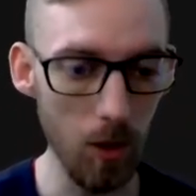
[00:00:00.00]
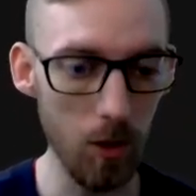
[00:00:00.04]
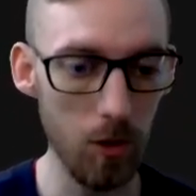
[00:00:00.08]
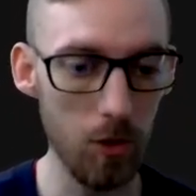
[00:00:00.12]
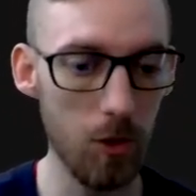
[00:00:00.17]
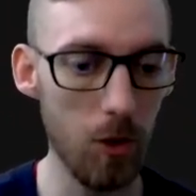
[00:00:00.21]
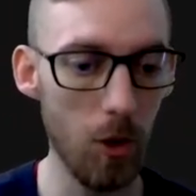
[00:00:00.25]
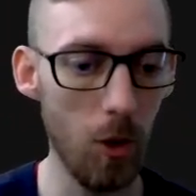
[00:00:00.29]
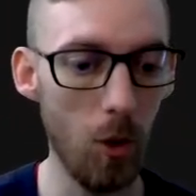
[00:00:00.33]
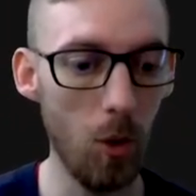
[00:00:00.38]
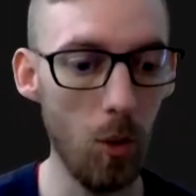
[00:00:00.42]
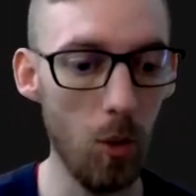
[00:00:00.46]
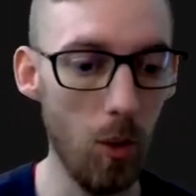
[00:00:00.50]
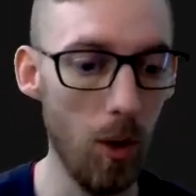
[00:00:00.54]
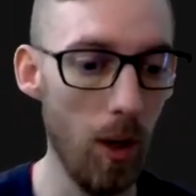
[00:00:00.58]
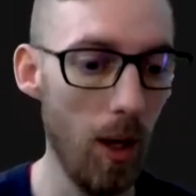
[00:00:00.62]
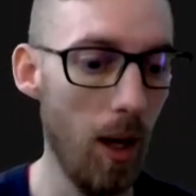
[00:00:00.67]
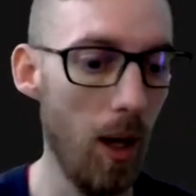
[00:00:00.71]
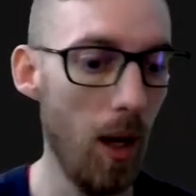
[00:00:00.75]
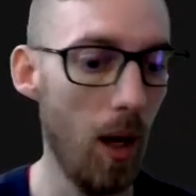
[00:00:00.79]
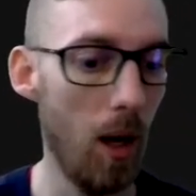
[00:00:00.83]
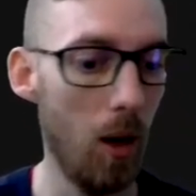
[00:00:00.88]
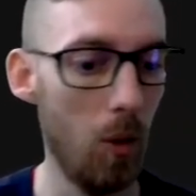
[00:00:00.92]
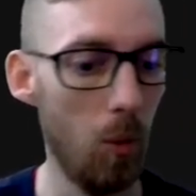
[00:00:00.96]
So
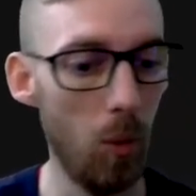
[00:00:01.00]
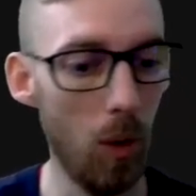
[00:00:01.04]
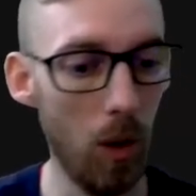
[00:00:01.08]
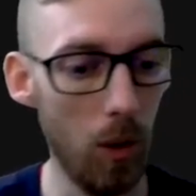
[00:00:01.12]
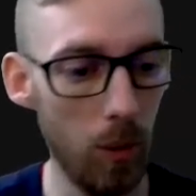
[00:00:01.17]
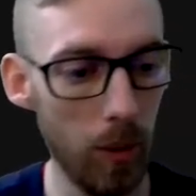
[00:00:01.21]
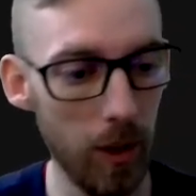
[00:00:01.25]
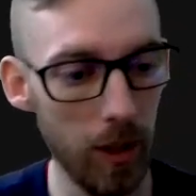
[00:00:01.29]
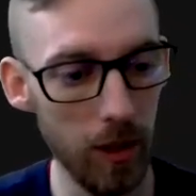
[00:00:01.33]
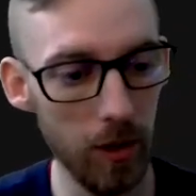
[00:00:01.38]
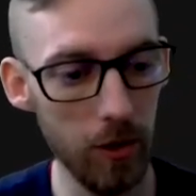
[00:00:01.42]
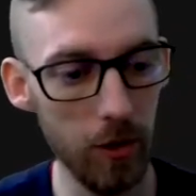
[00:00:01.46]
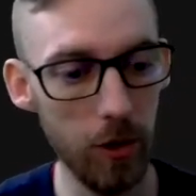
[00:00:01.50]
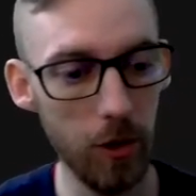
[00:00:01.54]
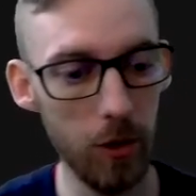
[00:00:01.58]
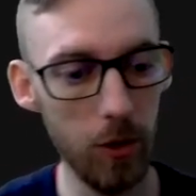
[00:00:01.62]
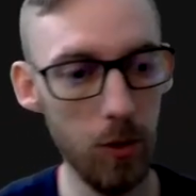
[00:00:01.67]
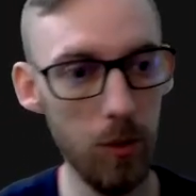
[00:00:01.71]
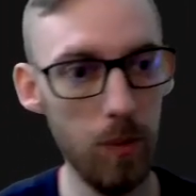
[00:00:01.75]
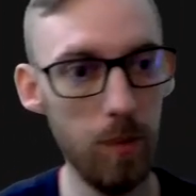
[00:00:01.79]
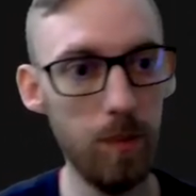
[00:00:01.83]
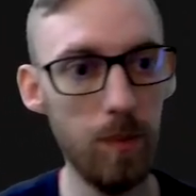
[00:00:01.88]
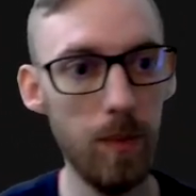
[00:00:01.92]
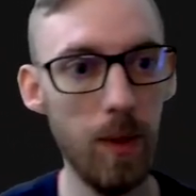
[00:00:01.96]
what we can
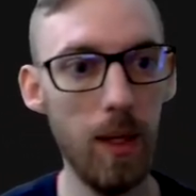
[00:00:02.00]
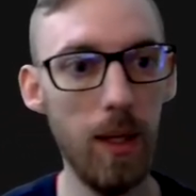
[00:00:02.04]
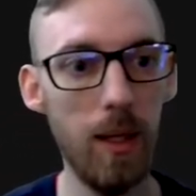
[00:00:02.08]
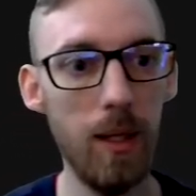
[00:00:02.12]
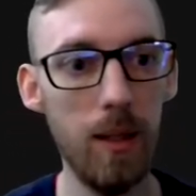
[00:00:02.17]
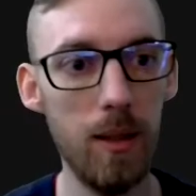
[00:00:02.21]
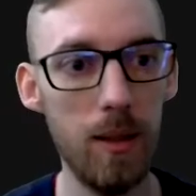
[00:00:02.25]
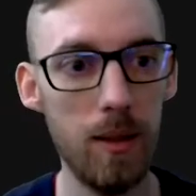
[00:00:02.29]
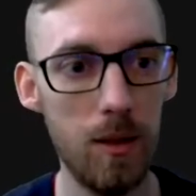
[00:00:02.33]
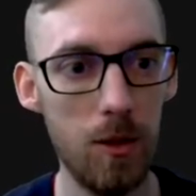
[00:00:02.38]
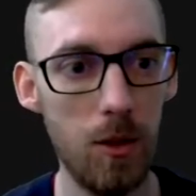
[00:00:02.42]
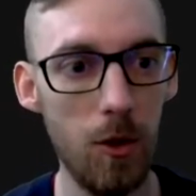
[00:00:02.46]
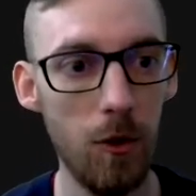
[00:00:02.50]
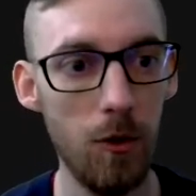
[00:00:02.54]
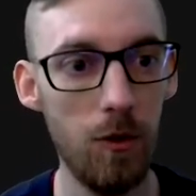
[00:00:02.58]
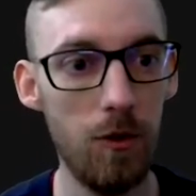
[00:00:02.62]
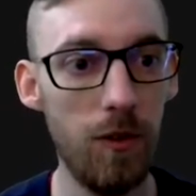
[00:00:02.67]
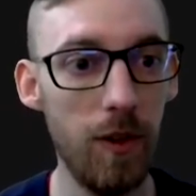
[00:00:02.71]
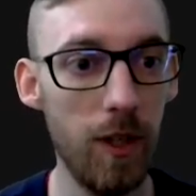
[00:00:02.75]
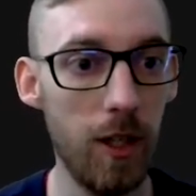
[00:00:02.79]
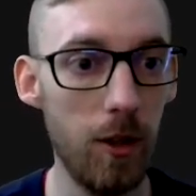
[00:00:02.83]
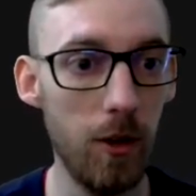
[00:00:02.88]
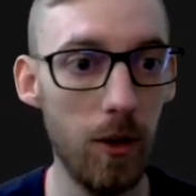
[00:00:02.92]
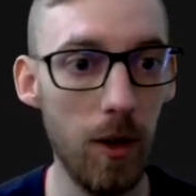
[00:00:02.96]
do is to
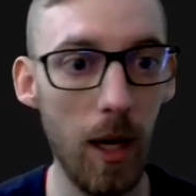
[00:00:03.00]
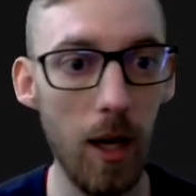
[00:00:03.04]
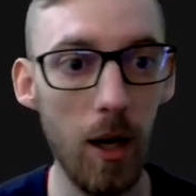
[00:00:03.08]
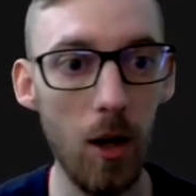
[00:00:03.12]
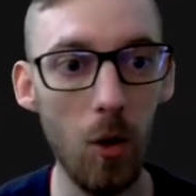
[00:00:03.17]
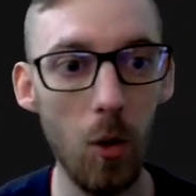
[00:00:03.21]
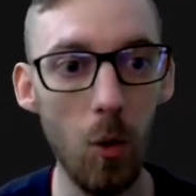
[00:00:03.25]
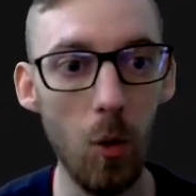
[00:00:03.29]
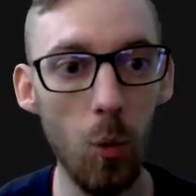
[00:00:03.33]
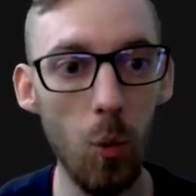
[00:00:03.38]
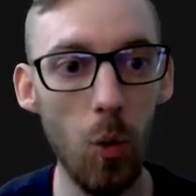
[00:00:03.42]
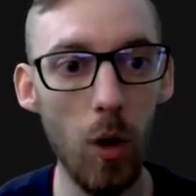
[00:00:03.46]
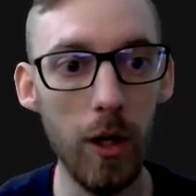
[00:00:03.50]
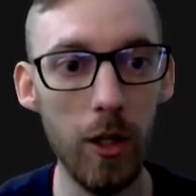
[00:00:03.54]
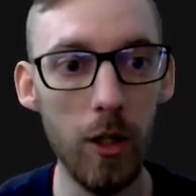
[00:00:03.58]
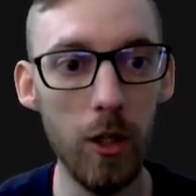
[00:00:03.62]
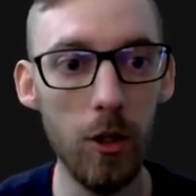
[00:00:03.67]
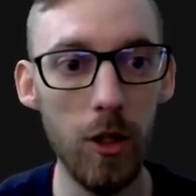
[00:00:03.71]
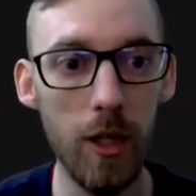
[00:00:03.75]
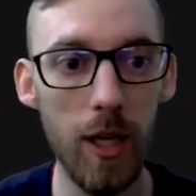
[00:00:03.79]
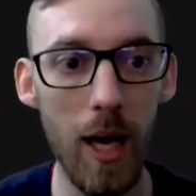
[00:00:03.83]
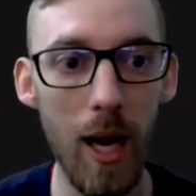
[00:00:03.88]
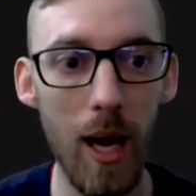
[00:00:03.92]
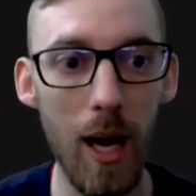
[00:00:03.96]
figure out what
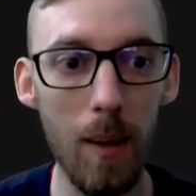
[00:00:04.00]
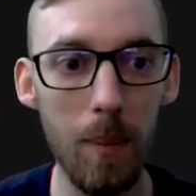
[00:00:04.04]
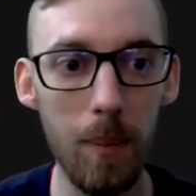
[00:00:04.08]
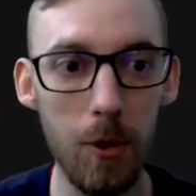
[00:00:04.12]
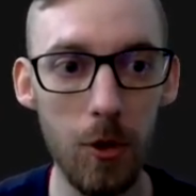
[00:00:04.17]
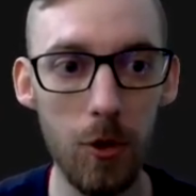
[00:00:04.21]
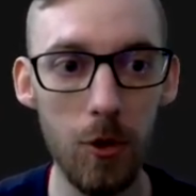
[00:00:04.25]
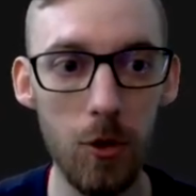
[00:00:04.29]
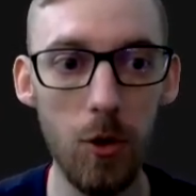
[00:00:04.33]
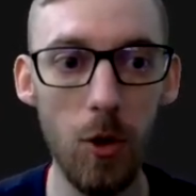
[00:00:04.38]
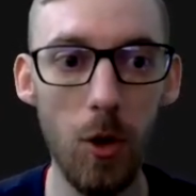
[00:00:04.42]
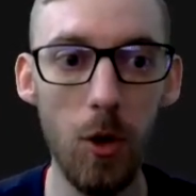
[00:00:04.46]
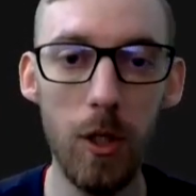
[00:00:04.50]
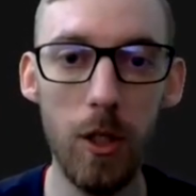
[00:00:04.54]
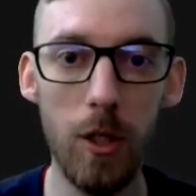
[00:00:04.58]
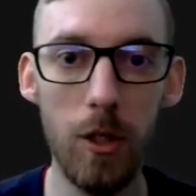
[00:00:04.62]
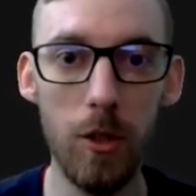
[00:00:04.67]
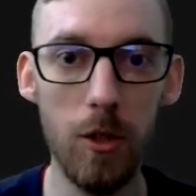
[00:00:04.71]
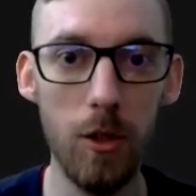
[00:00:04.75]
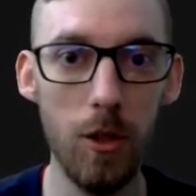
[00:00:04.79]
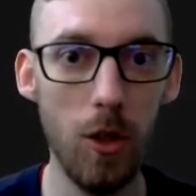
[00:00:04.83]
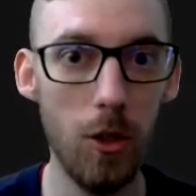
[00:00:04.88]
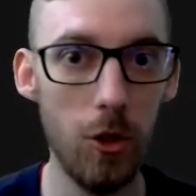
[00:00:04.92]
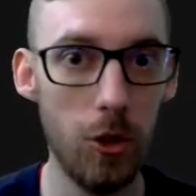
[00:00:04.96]
your capture
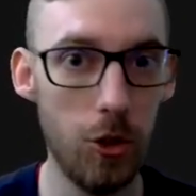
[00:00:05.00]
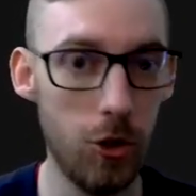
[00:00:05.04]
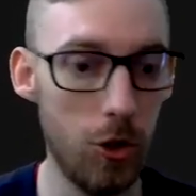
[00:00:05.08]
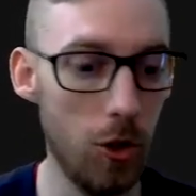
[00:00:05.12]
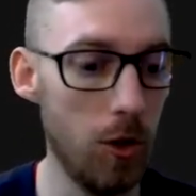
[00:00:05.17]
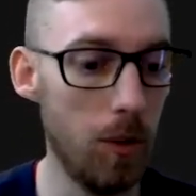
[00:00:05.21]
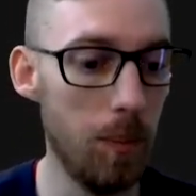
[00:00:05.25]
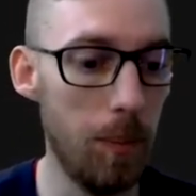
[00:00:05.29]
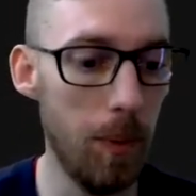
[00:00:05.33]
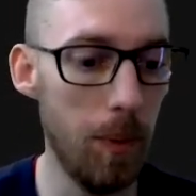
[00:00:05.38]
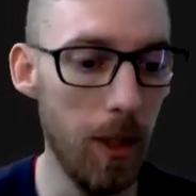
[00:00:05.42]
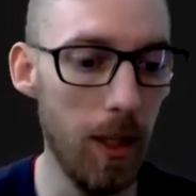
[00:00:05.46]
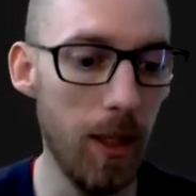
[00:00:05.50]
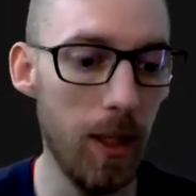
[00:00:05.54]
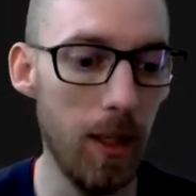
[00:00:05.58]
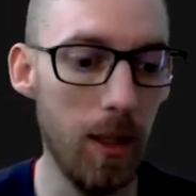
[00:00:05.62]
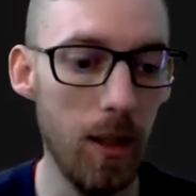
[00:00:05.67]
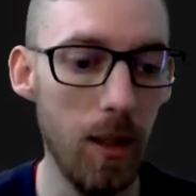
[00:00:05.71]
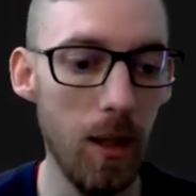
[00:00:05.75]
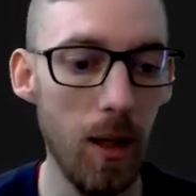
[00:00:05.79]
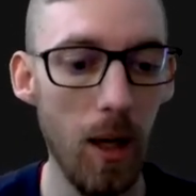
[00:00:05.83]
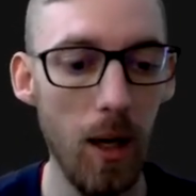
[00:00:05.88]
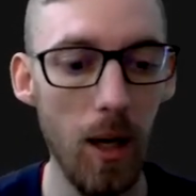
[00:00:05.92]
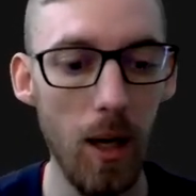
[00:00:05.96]
target should
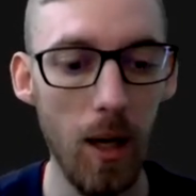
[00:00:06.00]
be